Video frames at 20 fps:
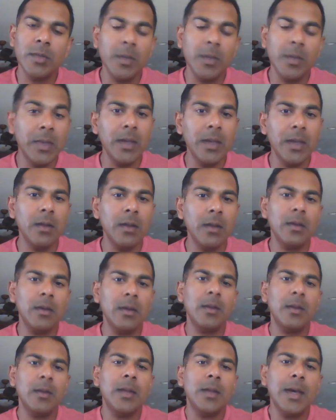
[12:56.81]
pain
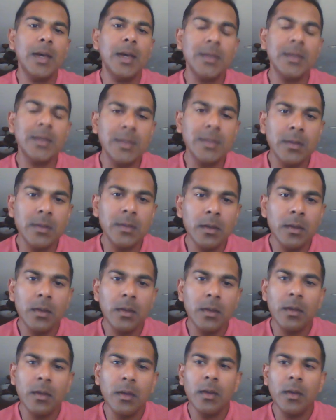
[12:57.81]
on the last
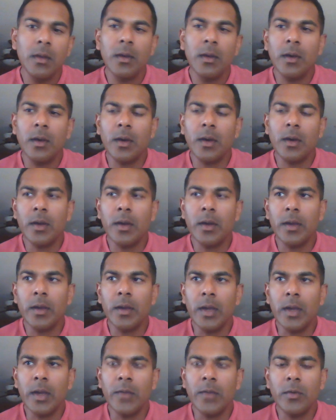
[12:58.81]

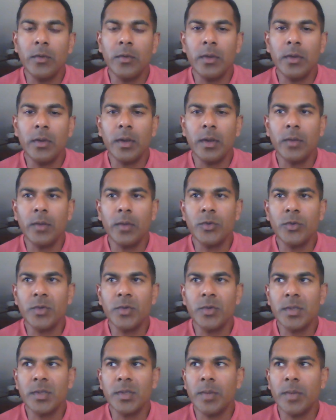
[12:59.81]
effort, which
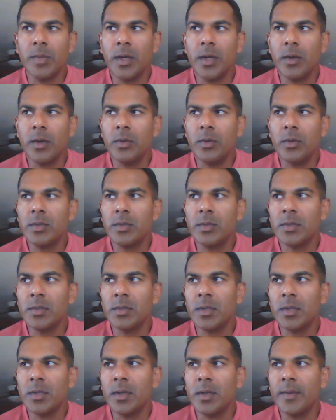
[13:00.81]
was about
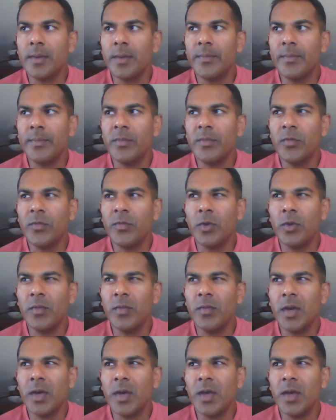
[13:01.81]

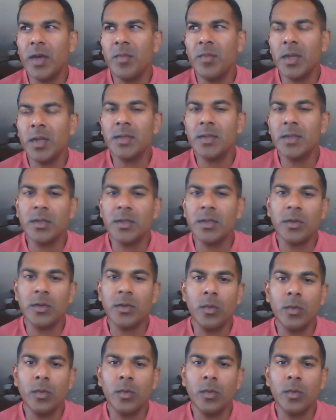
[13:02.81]
45 minutes into the